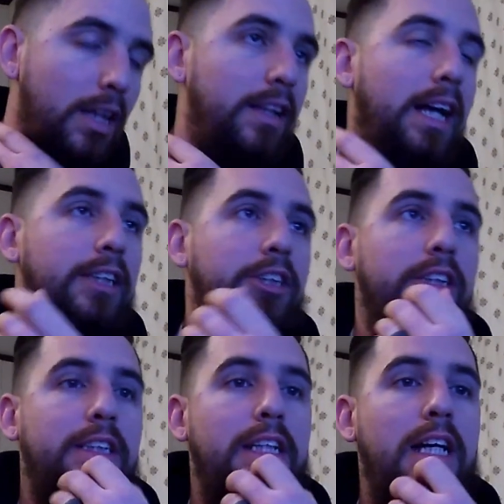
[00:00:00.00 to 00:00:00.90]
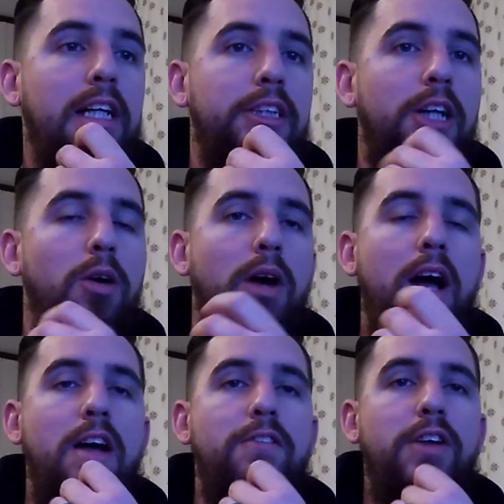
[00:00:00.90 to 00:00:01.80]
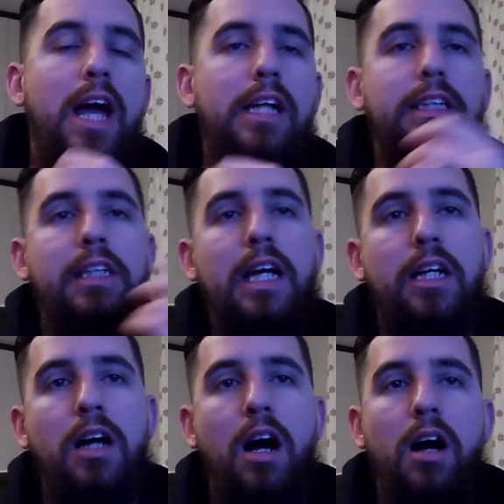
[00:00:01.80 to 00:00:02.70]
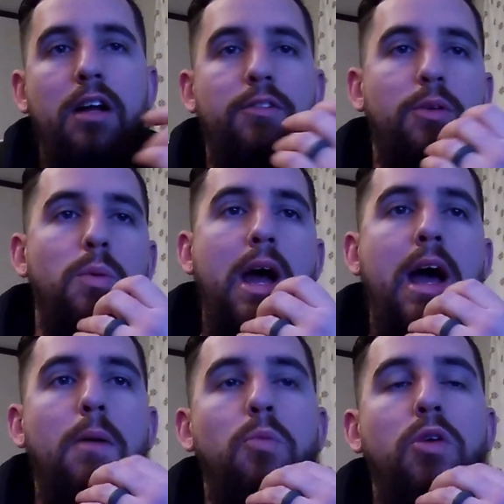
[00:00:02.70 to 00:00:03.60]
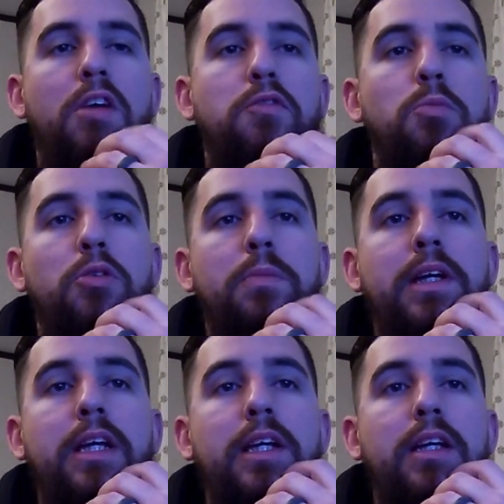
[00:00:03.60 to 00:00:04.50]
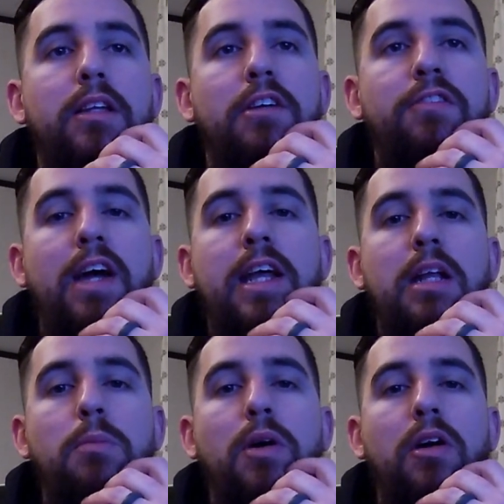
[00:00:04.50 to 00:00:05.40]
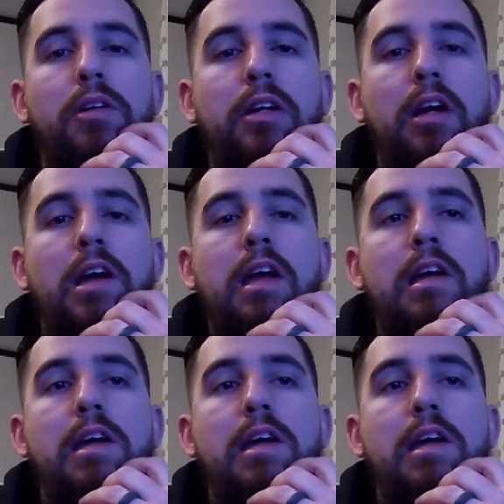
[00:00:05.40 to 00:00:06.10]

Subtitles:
that's just it. So if you had to say a con for wrap, one of them would be the fading part. Okay.